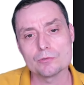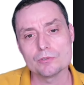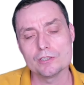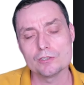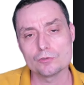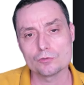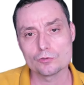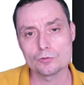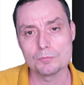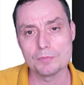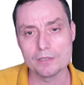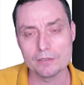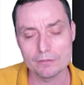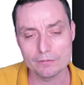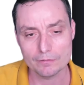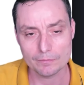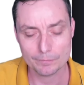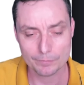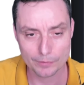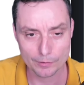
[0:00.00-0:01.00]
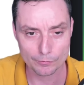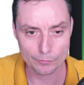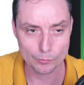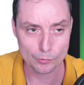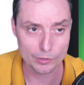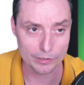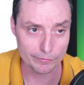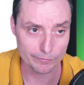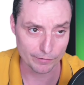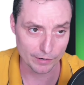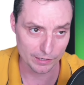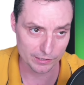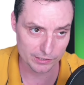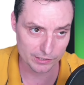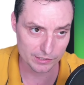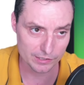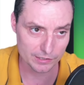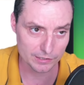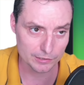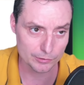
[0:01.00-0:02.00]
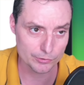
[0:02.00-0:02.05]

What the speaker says: this should be fully functional.